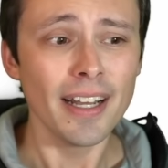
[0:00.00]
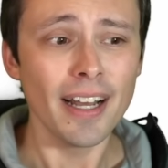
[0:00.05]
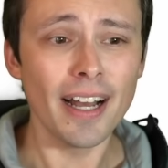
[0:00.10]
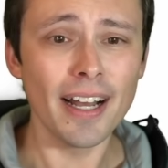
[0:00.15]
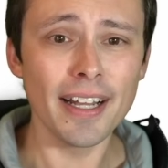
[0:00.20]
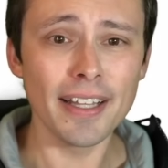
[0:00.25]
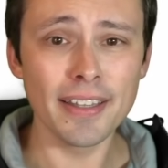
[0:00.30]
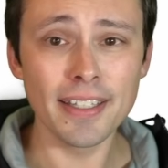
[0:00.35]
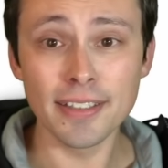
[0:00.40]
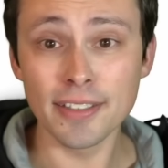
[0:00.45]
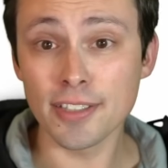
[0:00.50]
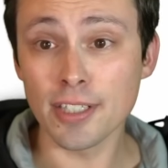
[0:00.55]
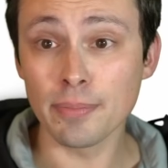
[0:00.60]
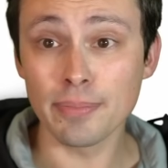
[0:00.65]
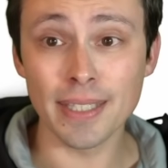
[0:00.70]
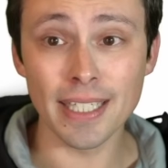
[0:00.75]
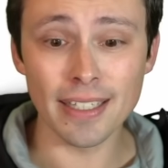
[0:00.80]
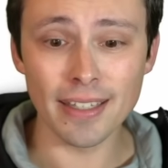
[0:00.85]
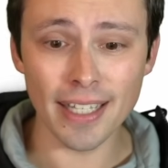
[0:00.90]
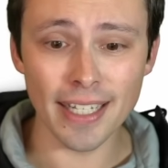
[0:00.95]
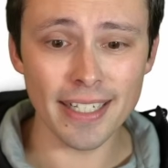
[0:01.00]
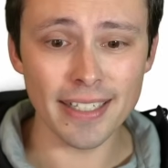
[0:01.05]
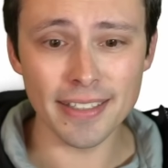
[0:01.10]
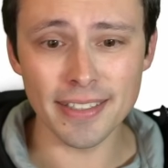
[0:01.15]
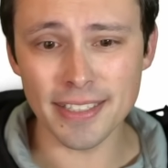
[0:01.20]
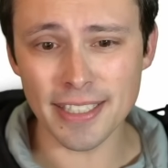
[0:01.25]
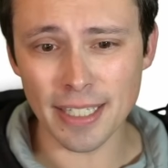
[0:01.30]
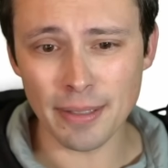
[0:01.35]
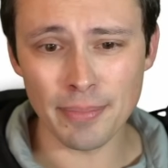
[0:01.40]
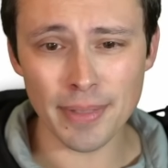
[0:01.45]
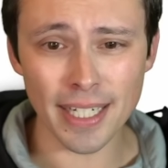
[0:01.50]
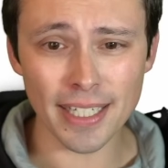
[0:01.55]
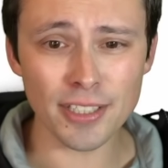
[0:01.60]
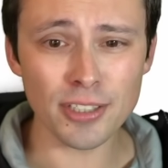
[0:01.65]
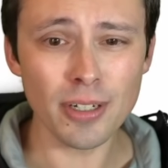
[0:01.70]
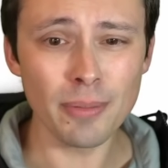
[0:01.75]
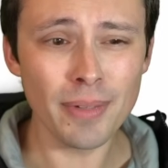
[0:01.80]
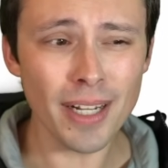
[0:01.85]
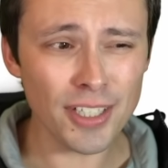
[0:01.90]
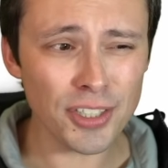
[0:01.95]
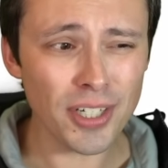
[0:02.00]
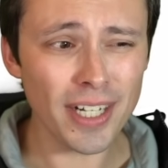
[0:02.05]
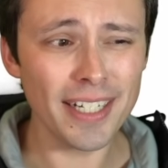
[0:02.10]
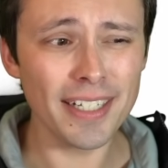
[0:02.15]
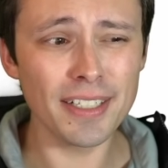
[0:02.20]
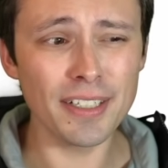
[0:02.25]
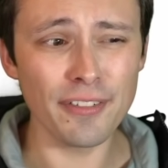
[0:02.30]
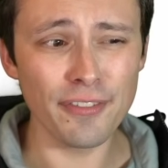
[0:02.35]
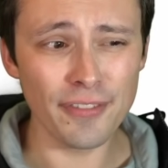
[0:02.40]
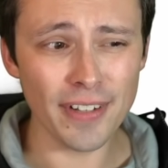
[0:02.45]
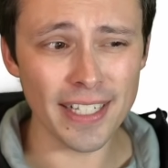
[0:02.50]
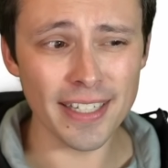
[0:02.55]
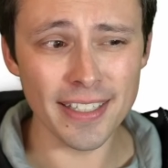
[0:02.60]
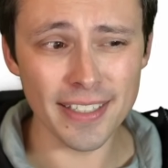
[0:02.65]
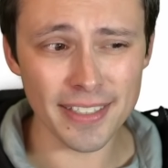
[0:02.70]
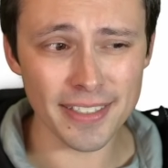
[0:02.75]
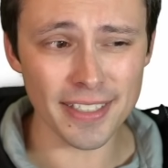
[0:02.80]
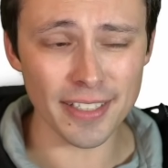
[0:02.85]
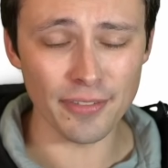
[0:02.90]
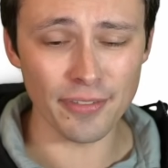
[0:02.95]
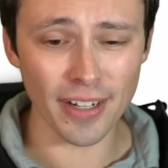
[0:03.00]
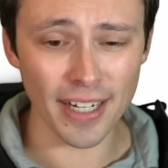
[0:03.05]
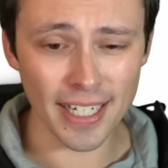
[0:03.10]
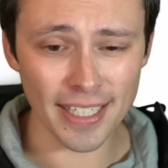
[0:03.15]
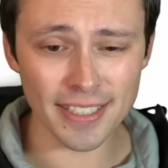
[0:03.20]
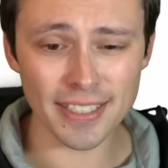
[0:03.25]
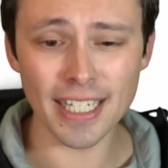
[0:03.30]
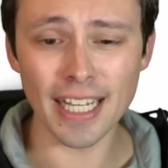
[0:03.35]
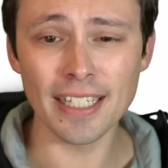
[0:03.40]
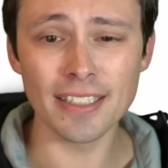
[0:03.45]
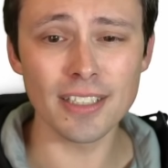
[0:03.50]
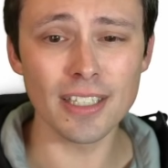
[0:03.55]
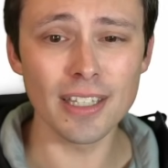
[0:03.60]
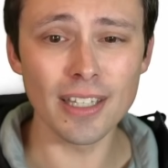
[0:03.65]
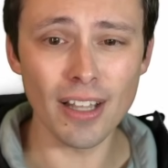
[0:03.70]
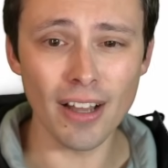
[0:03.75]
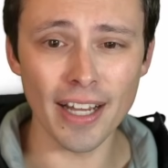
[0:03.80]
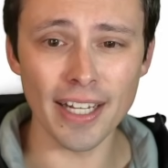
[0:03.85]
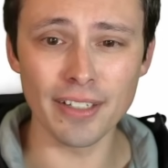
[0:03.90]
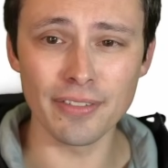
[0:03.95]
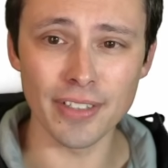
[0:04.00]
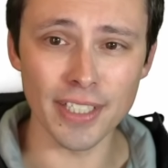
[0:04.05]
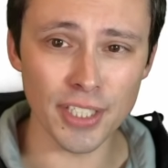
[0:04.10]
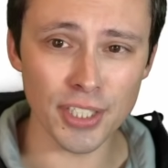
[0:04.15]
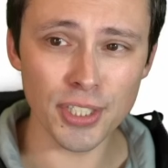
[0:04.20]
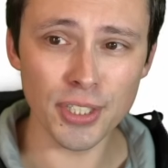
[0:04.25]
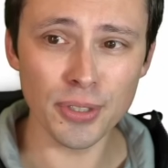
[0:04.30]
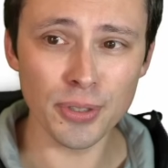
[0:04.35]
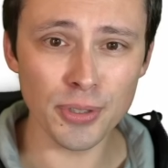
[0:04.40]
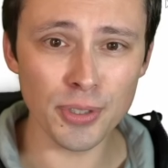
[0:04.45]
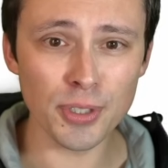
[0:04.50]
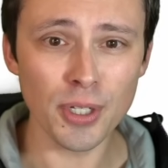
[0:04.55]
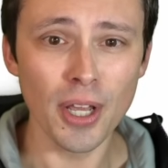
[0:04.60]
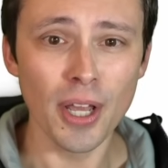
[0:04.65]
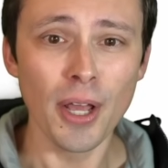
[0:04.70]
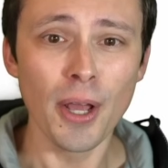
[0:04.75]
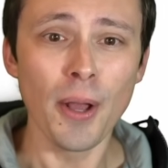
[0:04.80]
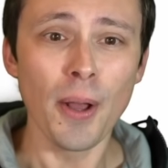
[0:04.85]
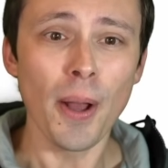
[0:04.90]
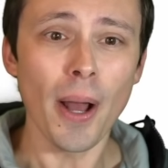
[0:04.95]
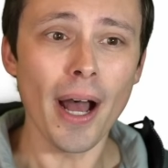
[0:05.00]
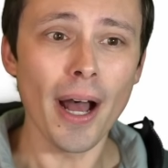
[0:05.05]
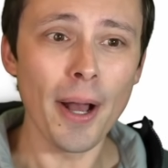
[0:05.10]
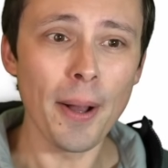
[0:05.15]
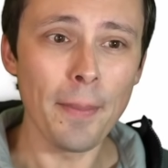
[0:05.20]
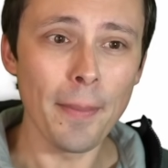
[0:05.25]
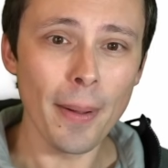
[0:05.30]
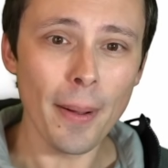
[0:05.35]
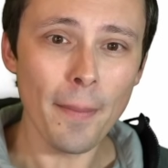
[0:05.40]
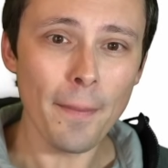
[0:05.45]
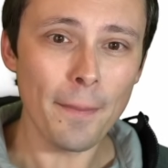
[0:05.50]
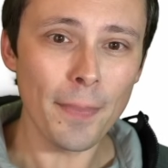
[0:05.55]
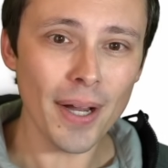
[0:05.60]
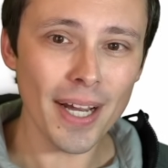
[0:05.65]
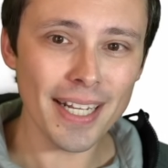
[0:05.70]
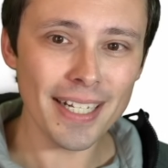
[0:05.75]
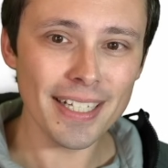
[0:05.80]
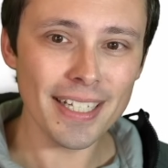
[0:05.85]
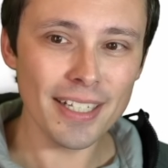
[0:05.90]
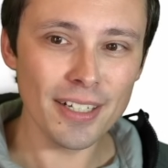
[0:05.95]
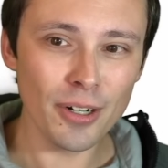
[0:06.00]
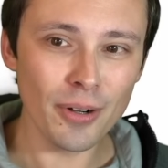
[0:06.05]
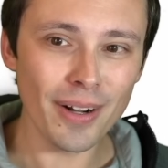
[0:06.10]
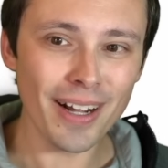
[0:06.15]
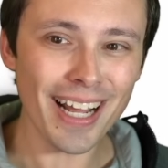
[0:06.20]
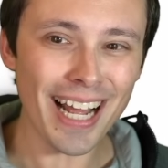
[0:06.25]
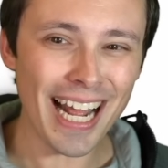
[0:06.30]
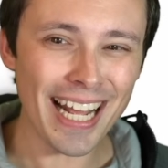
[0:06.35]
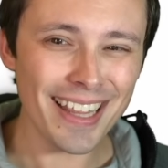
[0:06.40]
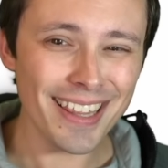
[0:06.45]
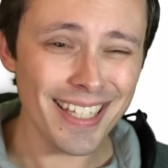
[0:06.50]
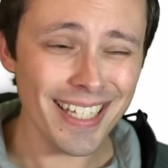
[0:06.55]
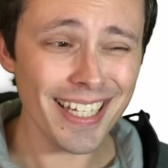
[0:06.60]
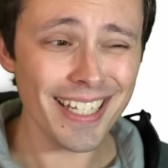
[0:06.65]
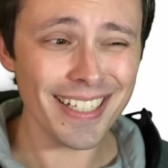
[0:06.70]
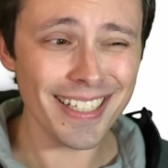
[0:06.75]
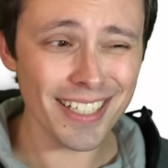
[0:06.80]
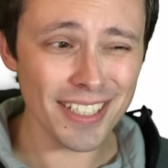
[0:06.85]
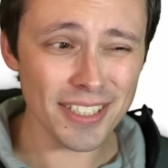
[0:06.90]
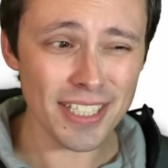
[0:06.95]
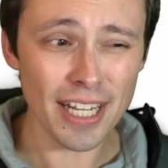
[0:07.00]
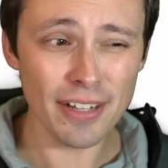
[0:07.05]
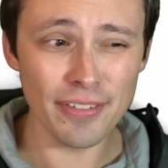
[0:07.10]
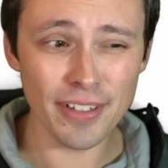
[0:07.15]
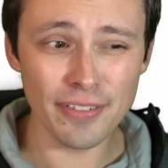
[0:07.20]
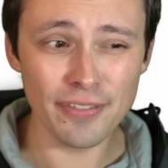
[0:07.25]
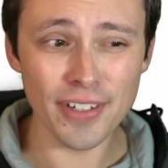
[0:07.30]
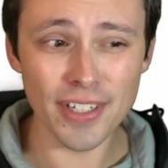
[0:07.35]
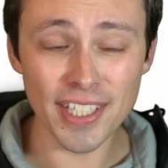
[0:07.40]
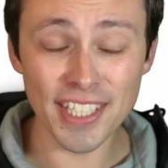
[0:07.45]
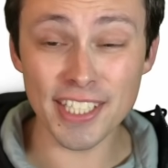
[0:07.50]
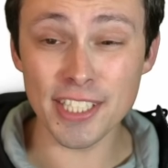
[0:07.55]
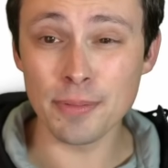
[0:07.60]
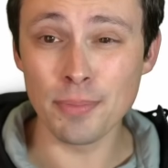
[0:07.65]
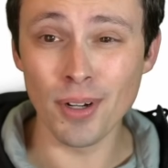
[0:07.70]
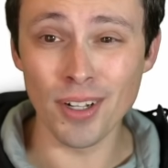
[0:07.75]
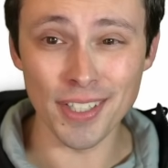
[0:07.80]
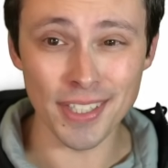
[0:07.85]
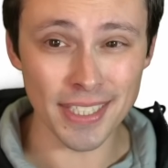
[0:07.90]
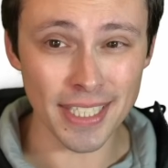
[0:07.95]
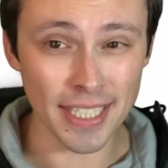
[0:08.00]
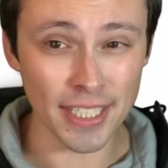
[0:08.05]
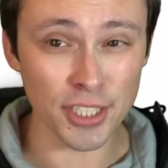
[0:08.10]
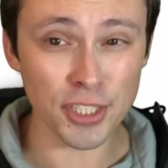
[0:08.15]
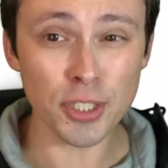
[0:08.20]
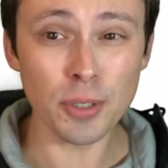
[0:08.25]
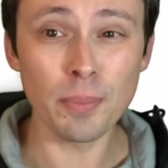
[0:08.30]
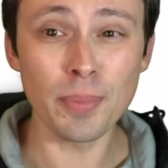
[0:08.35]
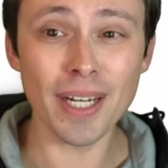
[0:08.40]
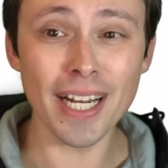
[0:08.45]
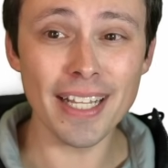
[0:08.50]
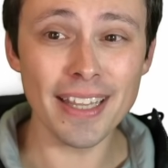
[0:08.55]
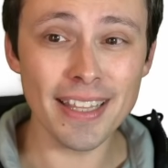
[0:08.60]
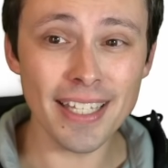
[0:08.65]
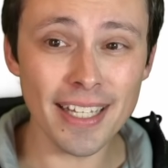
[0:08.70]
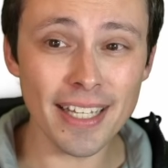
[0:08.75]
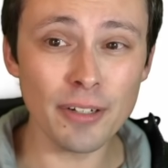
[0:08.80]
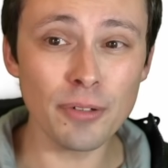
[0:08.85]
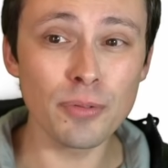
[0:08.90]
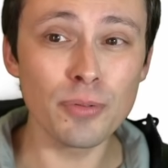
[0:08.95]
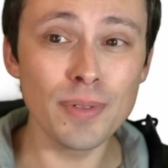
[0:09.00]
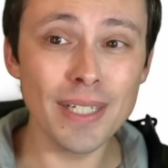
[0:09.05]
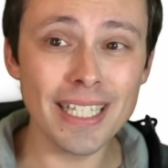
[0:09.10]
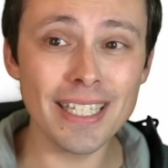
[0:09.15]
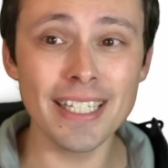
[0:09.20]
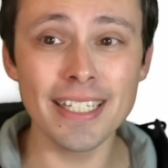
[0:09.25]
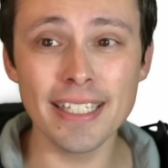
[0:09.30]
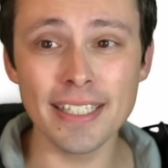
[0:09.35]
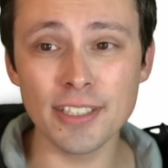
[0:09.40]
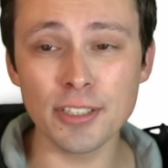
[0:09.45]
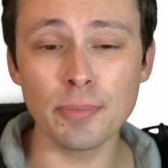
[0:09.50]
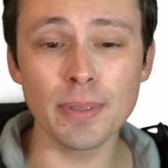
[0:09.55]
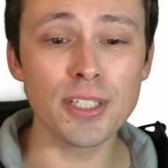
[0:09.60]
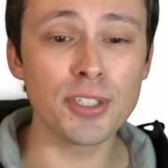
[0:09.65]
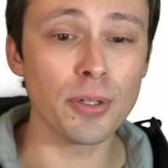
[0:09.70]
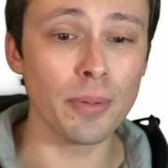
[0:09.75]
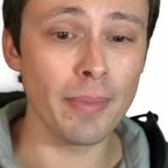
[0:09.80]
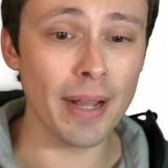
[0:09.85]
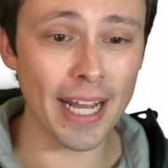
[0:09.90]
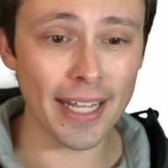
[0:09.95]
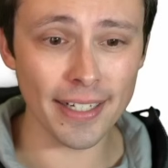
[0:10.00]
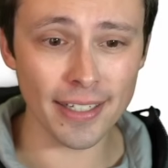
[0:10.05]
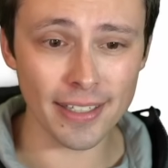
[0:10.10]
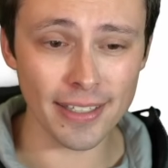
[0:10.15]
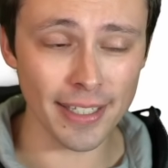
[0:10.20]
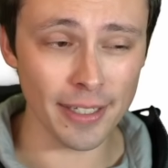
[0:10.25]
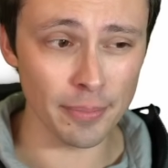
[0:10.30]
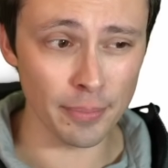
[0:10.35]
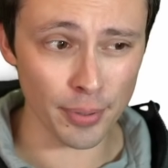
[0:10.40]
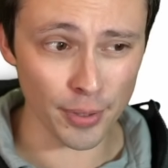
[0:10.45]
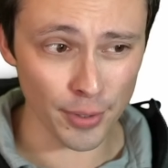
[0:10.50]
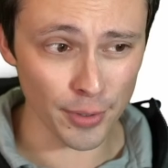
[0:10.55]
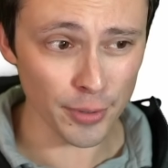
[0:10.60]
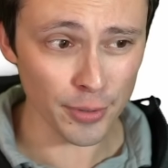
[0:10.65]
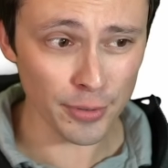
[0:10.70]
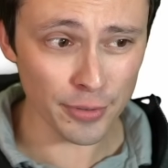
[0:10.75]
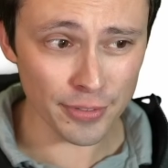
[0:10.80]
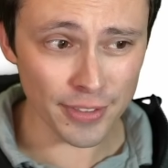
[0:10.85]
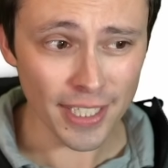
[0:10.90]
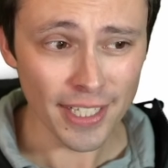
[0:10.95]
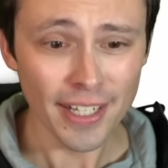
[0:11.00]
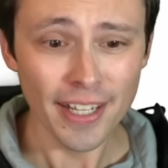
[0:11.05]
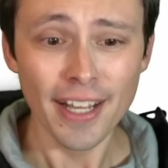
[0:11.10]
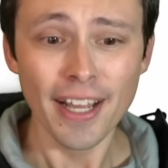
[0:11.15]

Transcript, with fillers: Uh, than something like a Steam Deck. So I'm not trying to defend this device. It has a lot of issues, um, but you know, I think it does have a very small niche, but I think it really needs to be dramatically improved.